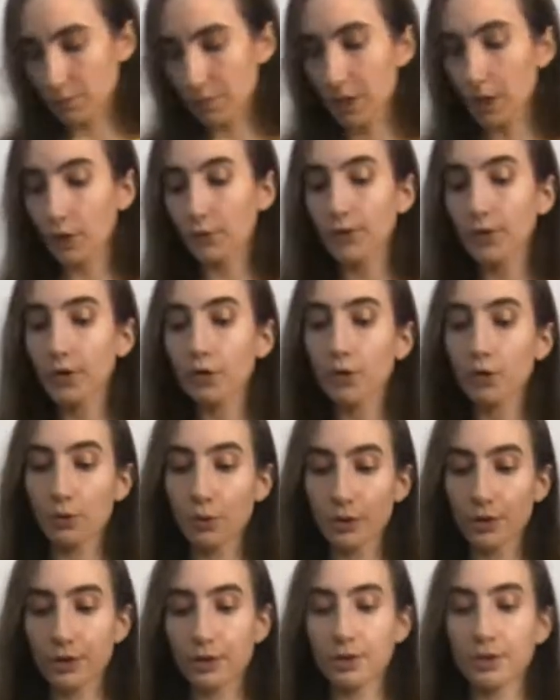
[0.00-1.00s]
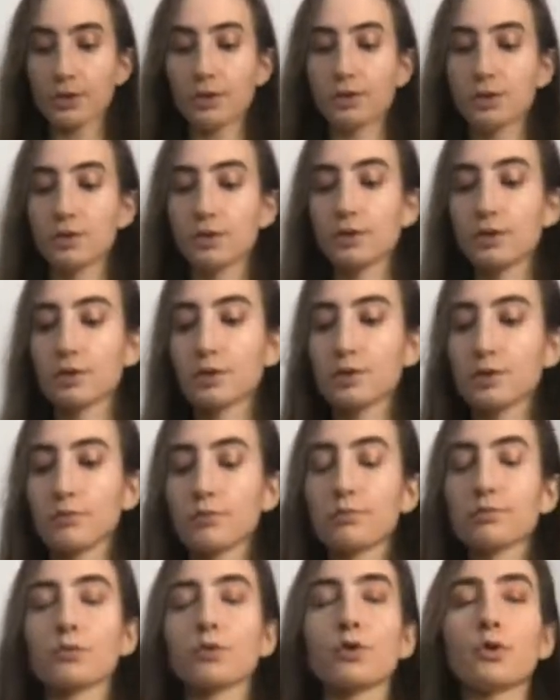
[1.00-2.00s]
pelvic organ
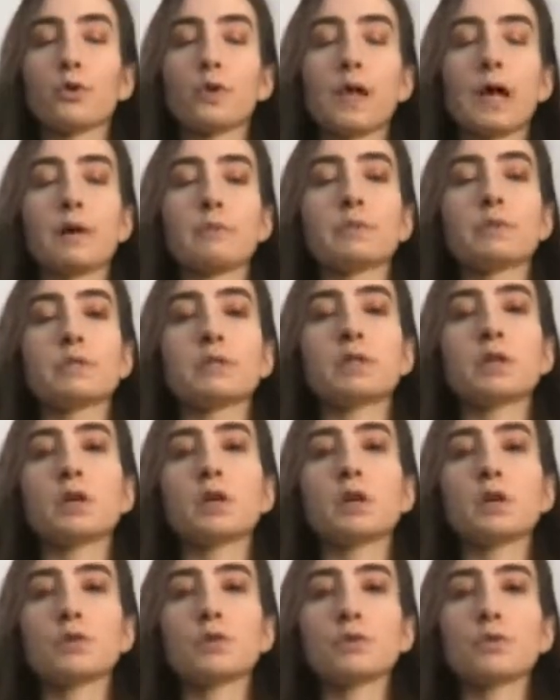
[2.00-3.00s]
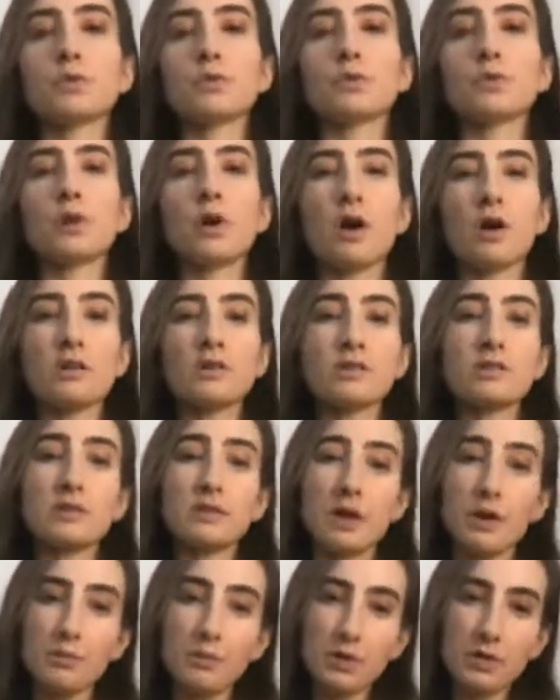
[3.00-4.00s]
prolapse? So, there are
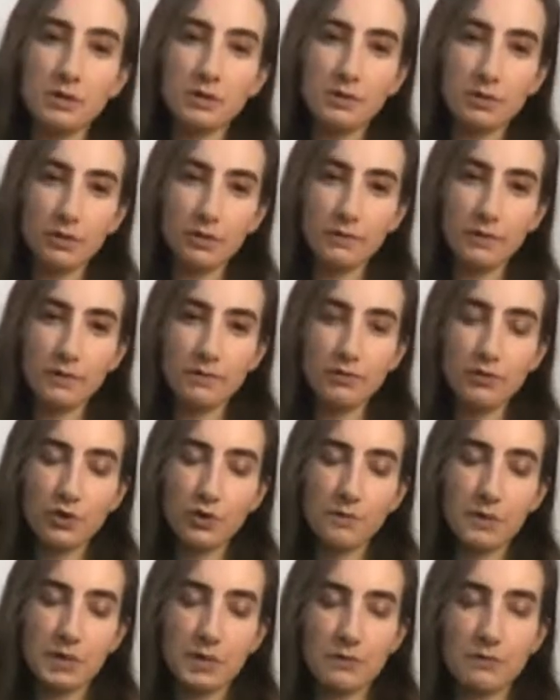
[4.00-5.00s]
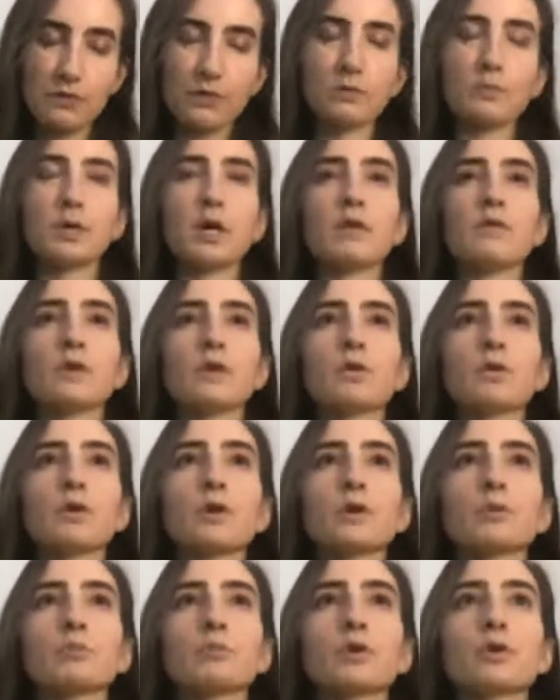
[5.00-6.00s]
some conservative treatments for pelvic
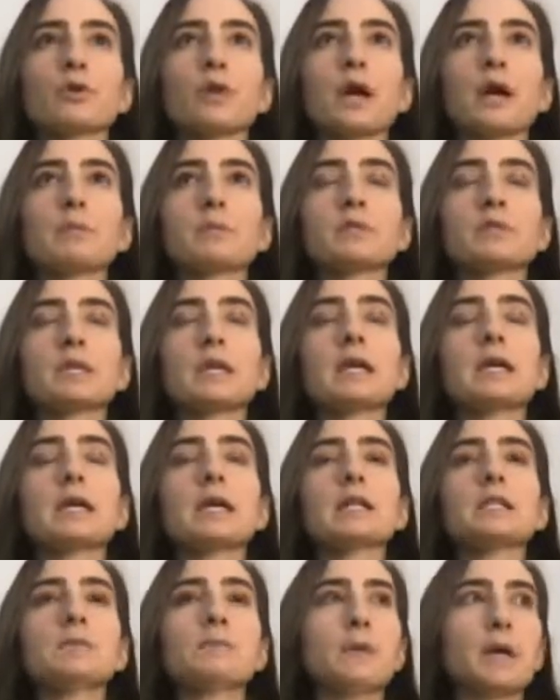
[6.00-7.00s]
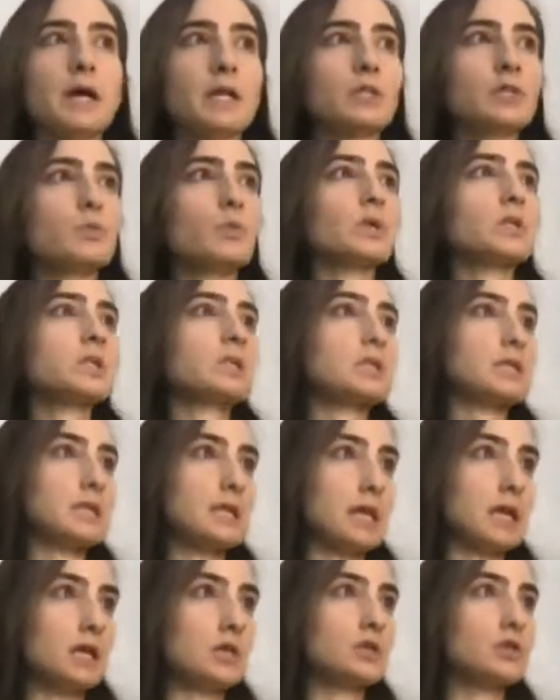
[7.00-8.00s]
organ prolapse. It depends what
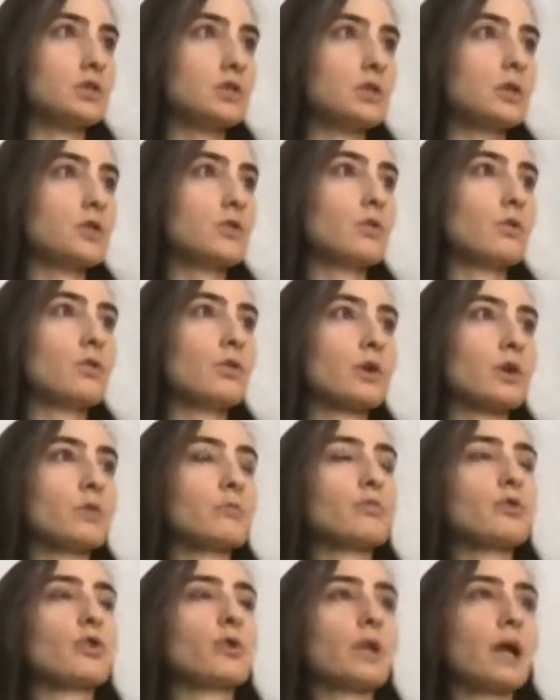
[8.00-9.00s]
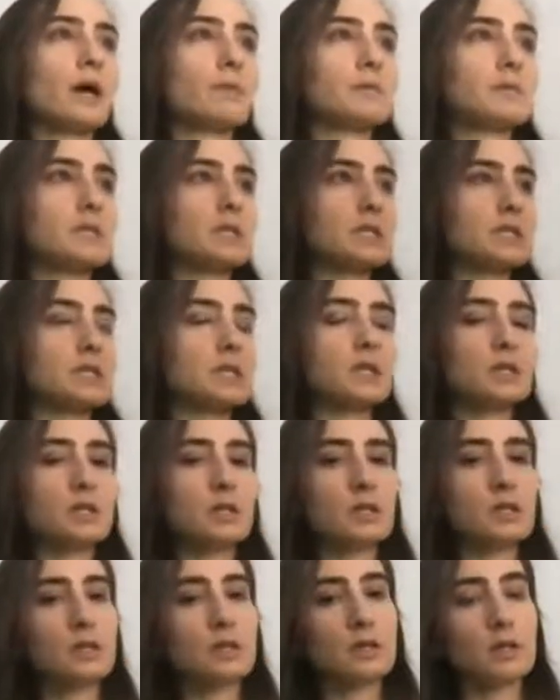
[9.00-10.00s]
stage the organ prolapse is
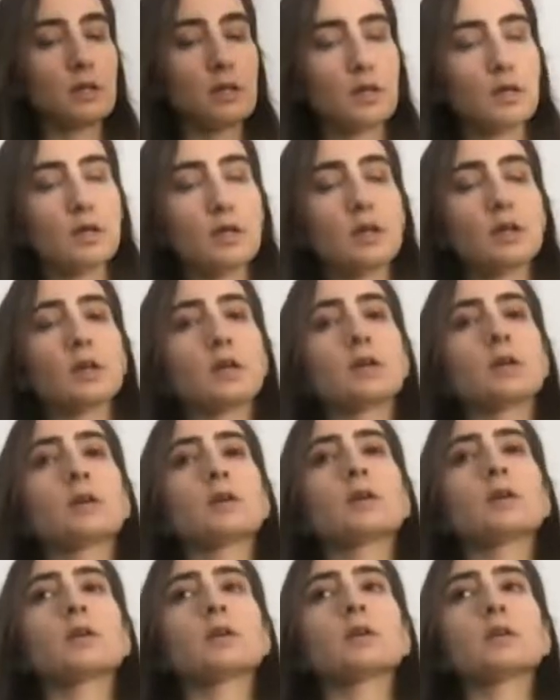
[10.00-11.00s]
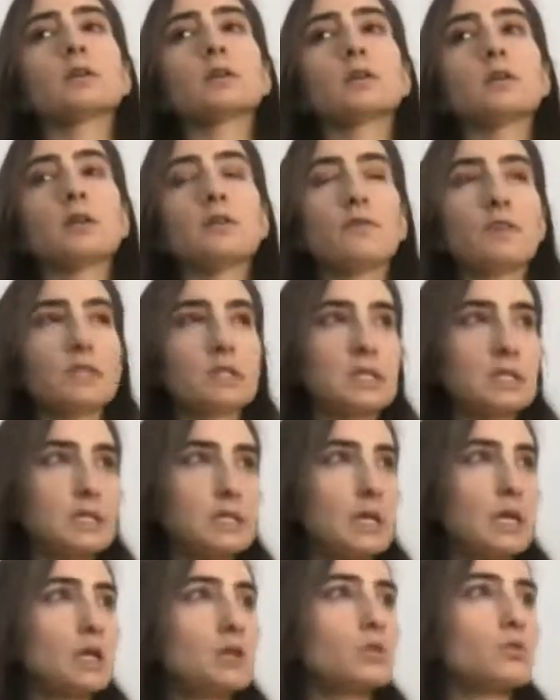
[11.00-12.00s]
in. If it's
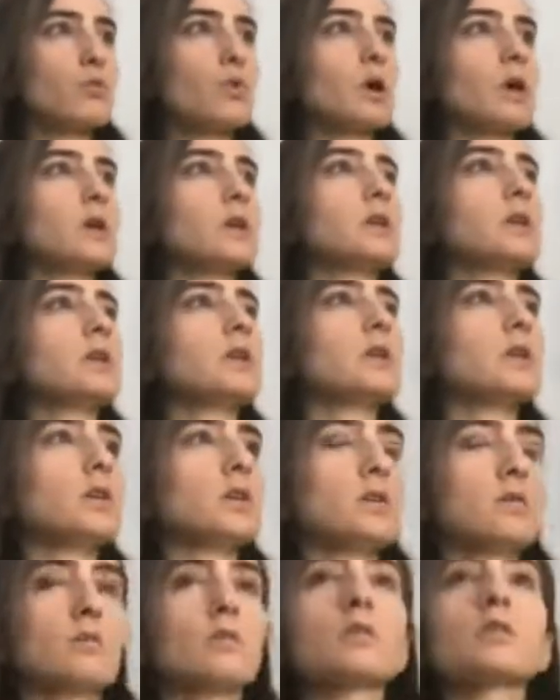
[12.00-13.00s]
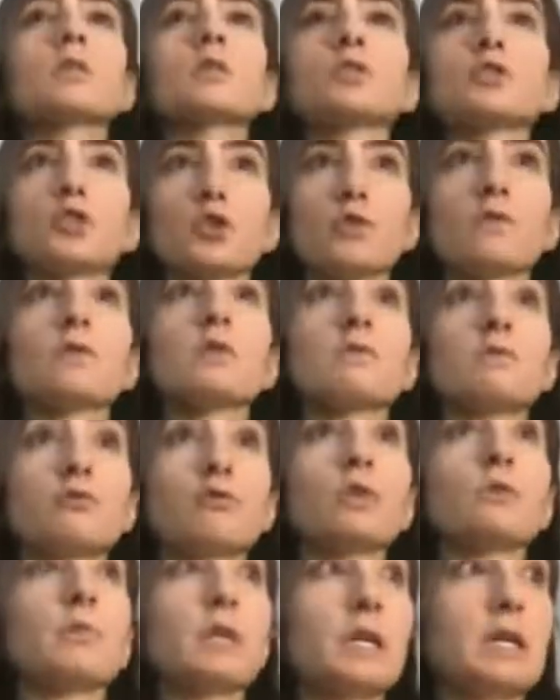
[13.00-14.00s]
stage one, conservative
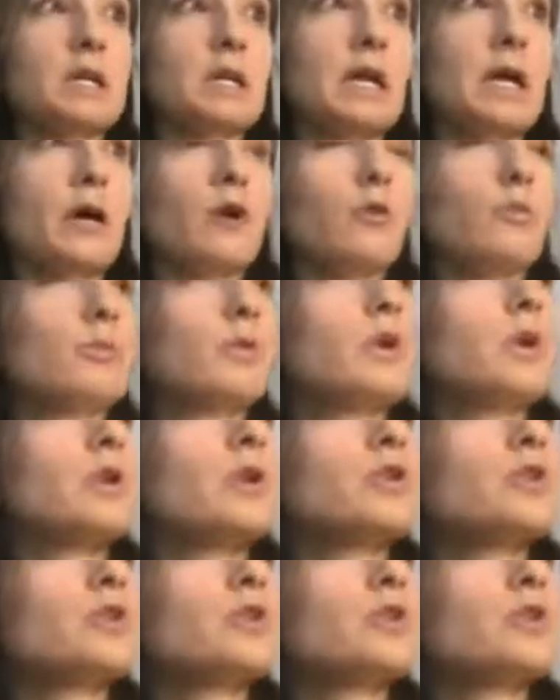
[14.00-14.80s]
treatment can help.